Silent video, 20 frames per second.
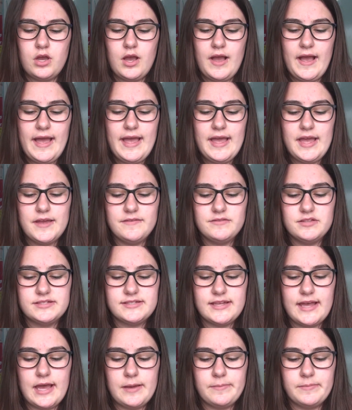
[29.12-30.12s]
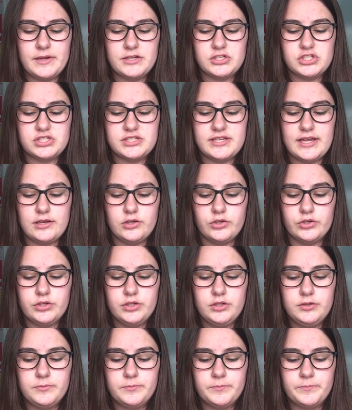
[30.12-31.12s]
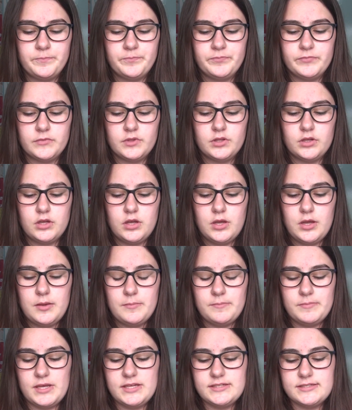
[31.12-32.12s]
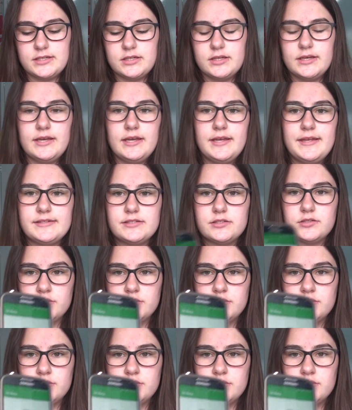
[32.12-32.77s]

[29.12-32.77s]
I have this app I just downloaded. Basically, it's,